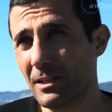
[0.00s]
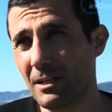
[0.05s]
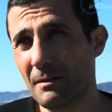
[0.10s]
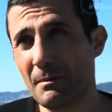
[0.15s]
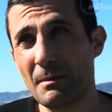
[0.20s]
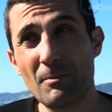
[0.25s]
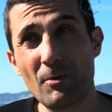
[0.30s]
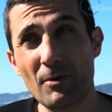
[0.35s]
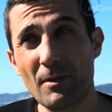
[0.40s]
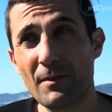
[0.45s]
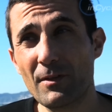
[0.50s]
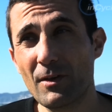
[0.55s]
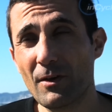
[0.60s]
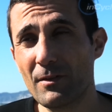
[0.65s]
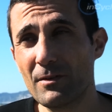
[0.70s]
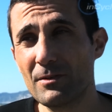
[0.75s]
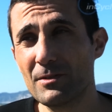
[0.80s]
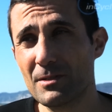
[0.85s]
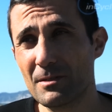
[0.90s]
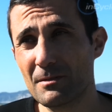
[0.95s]
a little bit more than the
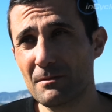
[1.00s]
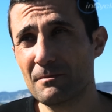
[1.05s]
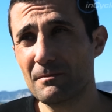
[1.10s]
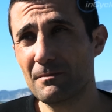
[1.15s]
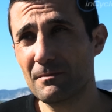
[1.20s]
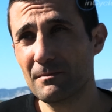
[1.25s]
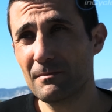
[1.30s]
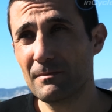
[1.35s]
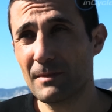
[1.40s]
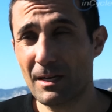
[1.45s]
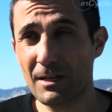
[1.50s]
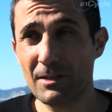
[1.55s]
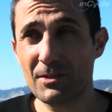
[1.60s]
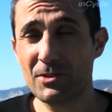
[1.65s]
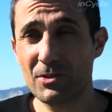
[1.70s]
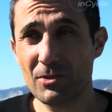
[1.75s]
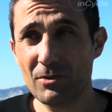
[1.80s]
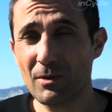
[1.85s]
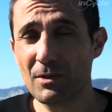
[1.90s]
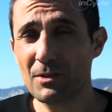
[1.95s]
others. That
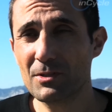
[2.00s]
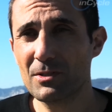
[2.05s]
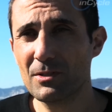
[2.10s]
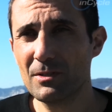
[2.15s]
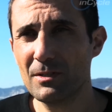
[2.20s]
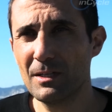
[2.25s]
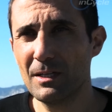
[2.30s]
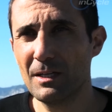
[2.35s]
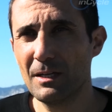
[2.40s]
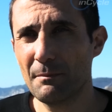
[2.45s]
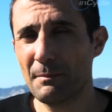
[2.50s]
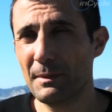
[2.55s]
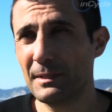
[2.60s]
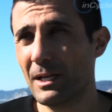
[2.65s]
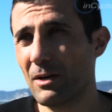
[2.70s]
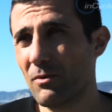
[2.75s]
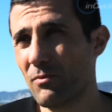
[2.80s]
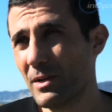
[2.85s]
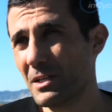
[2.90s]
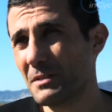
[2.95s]
is true also, but
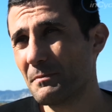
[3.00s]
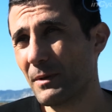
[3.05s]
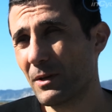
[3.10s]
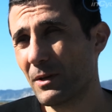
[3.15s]
they risk